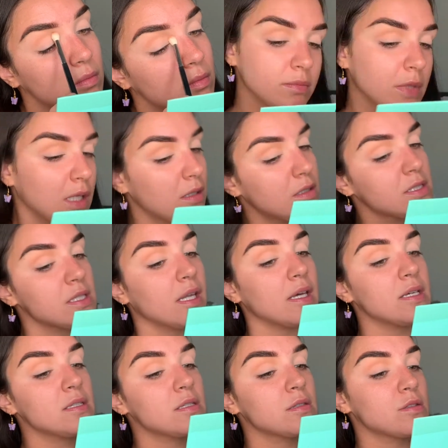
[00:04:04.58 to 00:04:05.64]
That looks
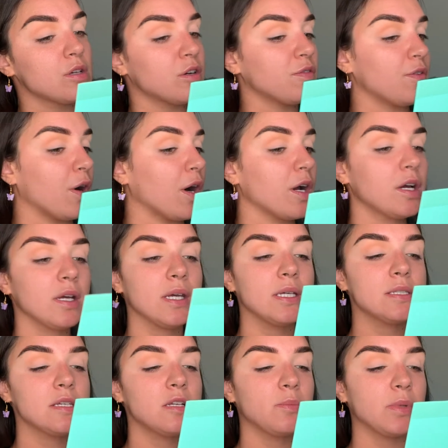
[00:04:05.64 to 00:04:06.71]
nice so far,
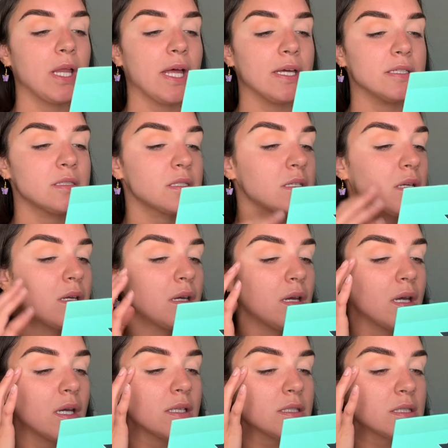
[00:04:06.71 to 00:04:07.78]
easy to blend.
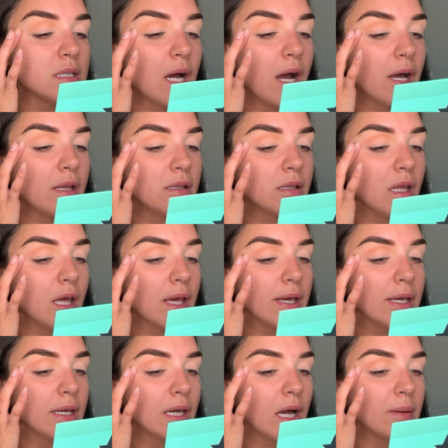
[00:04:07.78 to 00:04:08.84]
It's not
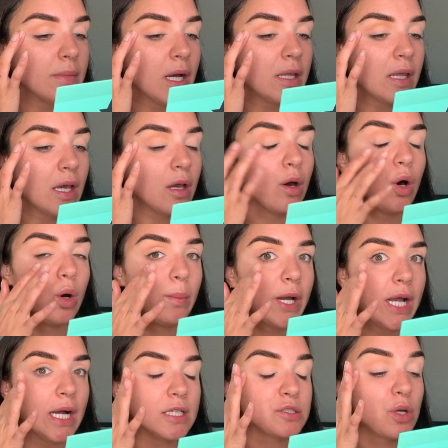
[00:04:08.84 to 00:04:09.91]
like, I'm not like, oh my
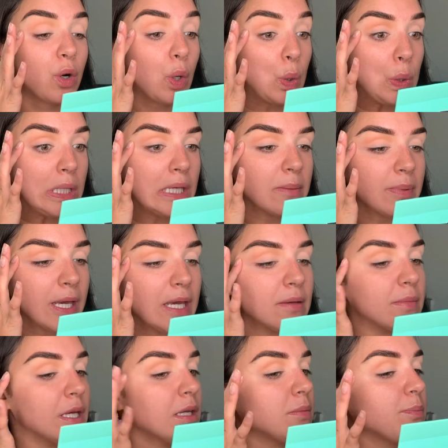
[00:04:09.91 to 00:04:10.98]
gosh, holy
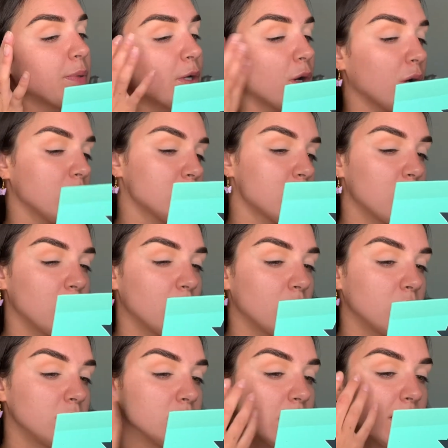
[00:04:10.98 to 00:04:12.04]
pigment, but
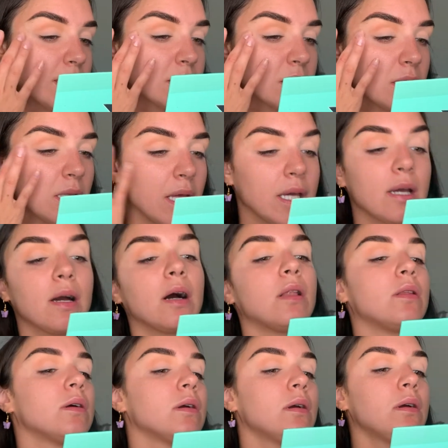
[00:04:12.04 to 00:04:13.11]
also like it's a light
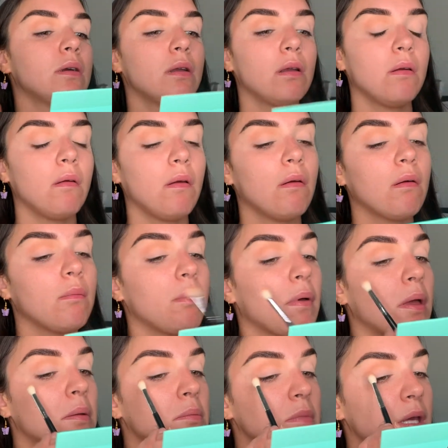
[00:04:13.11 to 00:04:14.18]
color.
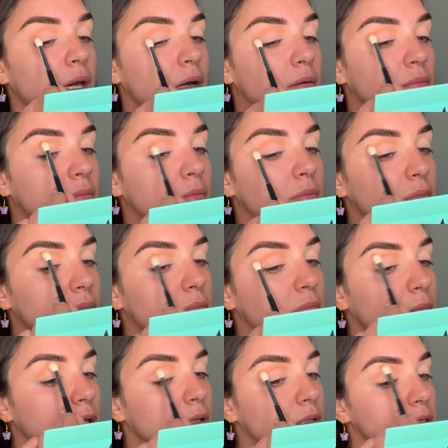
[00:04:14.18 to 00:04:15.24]
But yeah,
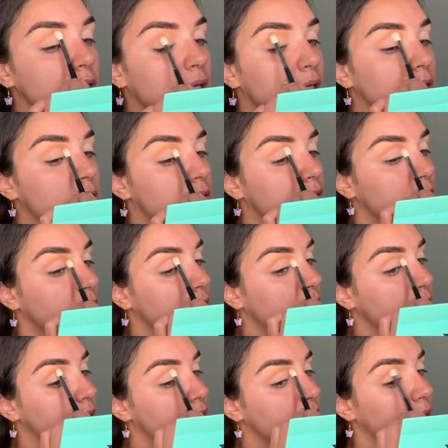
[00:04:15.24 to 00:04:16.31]
it looks nice.
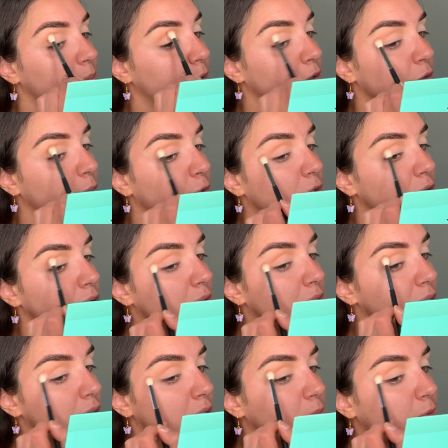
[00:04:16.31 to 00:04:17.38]
Easily buildable,
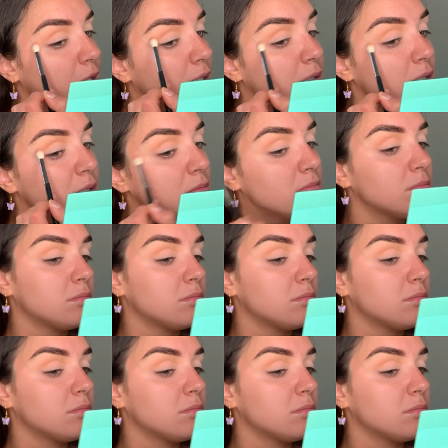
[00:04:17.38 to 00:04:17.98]
easily blended.